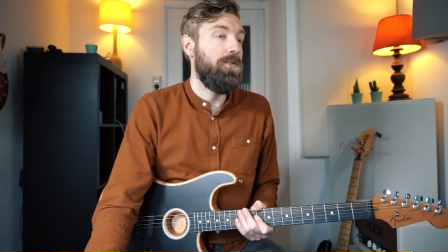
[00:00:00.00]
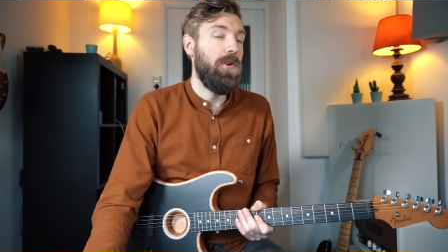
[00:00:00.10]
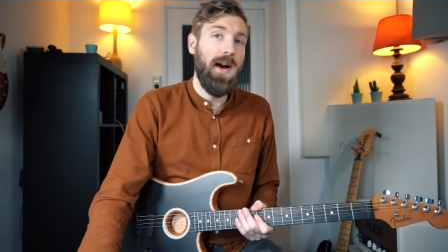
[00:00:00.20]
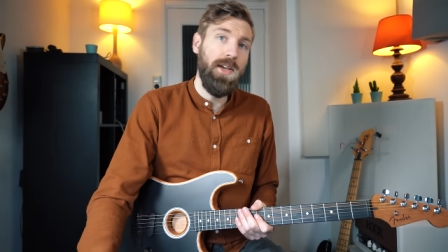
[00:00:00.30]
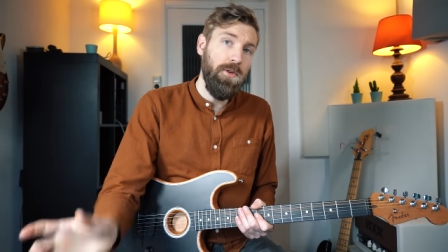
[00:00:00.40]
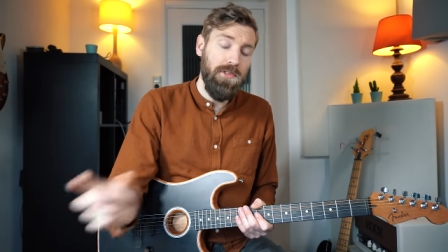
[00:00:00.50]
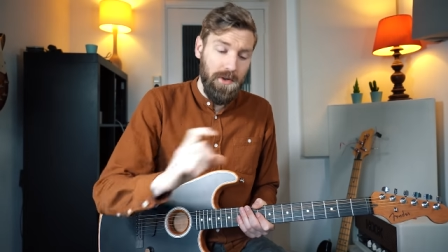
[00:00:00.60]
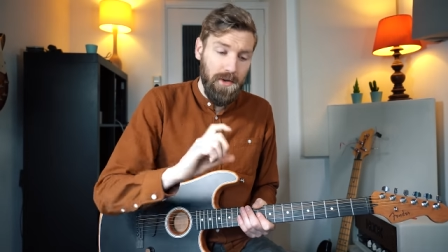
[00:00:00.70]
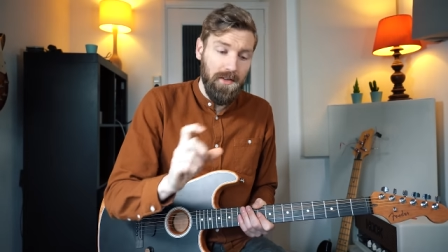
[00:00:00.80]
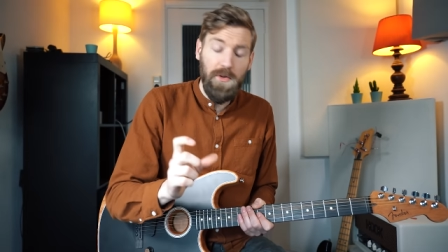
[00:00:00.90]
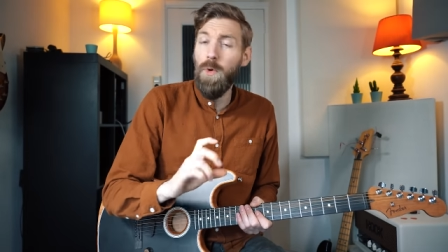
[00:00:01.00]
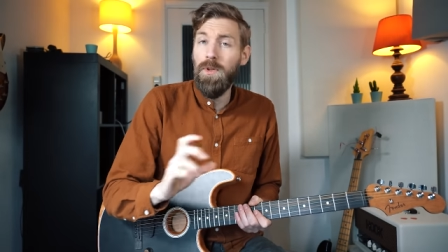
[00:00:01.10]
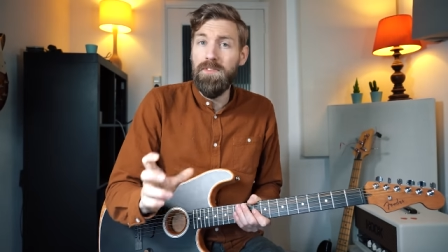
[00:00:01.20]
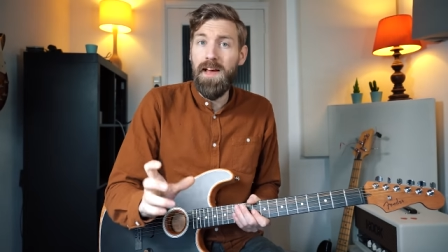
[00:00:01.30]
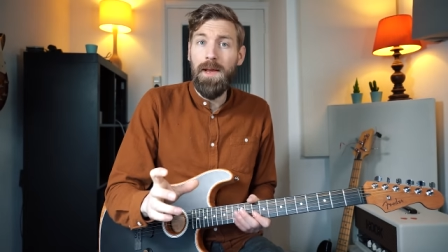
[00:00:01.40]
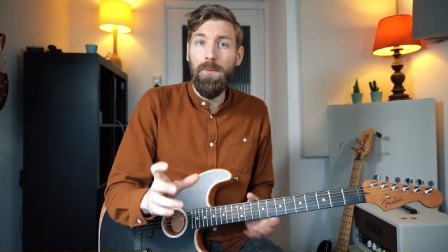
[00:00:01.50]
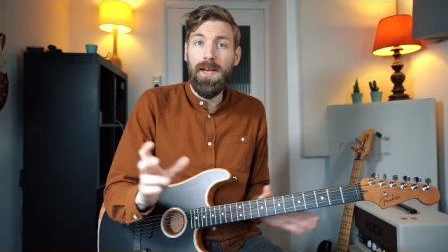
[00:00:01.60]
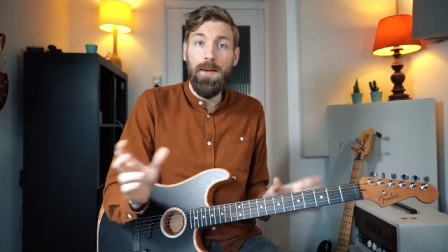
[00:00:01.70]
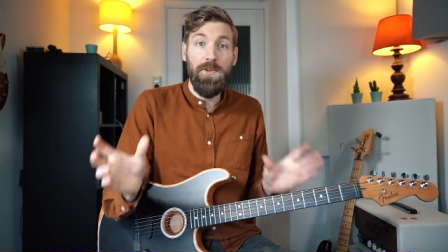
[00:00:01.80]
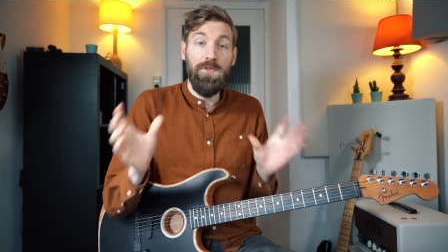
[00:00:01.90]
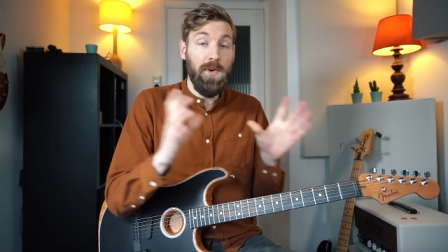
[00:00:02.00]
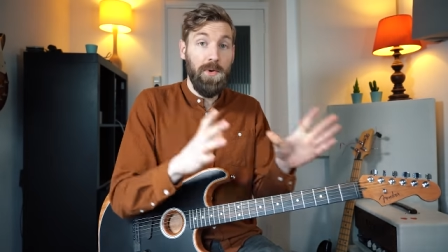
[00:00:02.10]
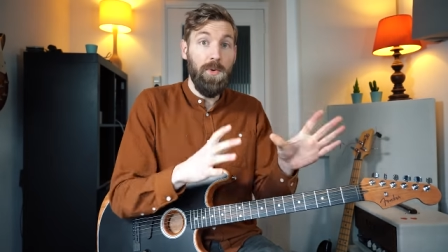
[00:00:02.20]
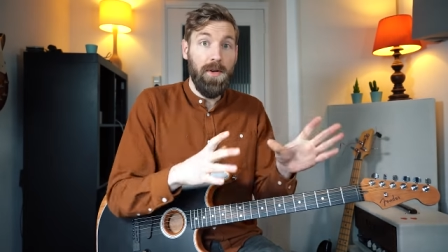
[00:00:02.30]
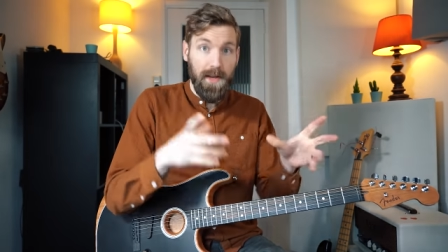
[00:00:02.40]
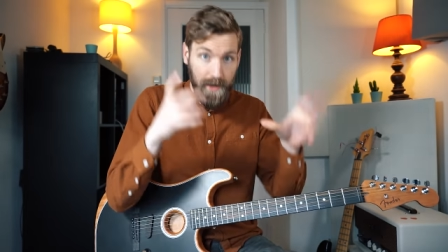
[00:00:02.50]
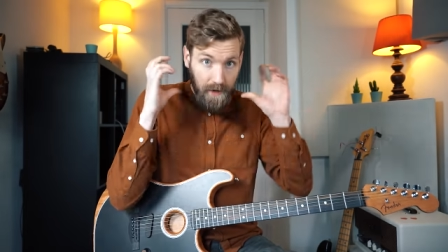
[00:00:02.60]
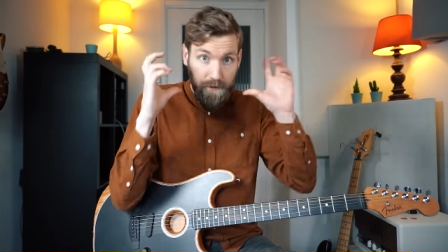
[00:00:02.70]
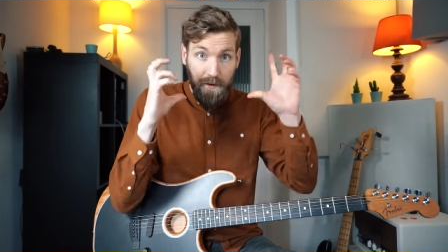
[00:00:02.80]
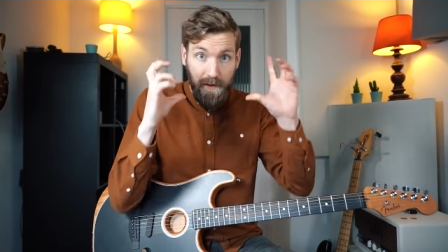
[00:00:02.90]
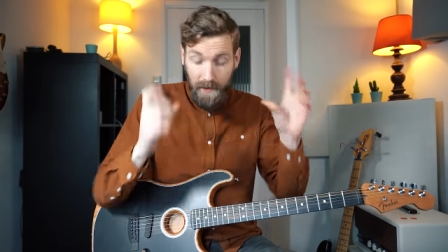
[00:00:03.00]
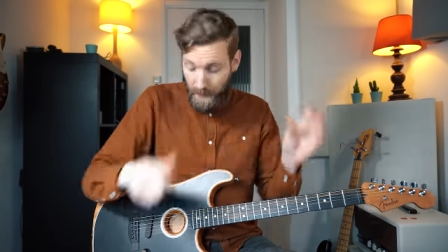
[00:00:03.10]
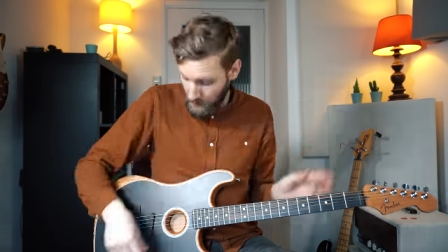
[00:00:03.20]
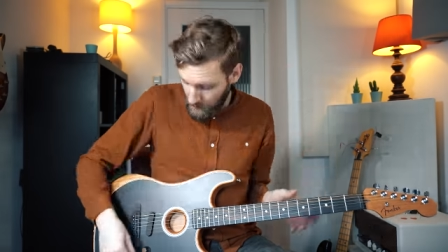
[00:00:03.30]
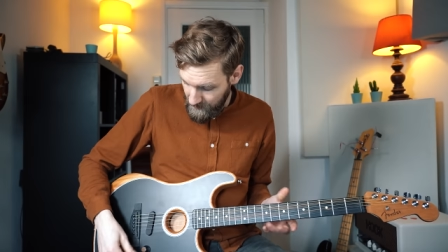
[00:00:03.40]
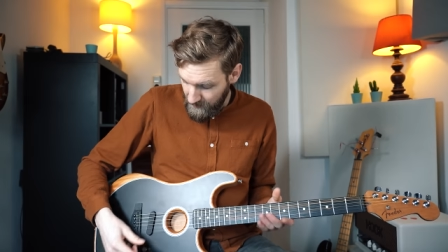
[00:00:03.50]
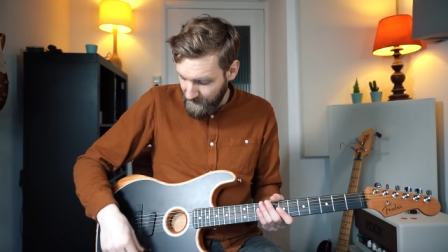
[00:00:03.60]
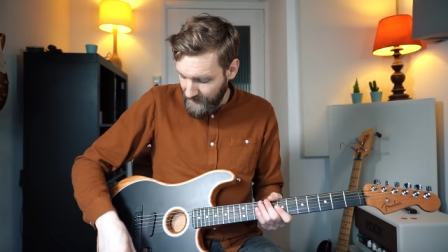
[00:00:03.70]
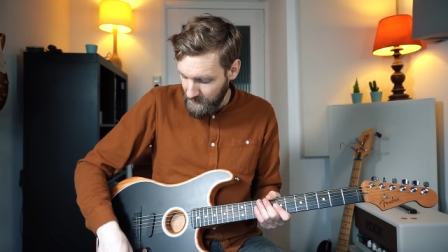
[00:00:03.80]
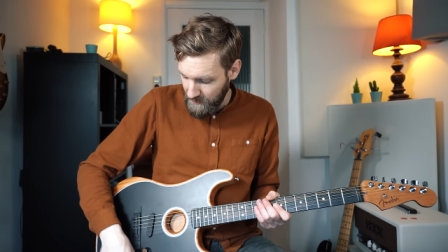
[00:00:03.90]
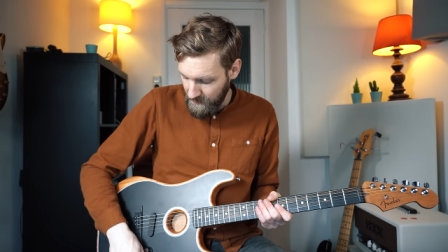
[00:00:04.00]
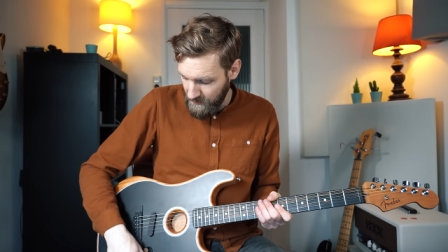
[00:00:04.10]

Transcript: So I usually do this all the time when I'm just recording and I have to think about all these things.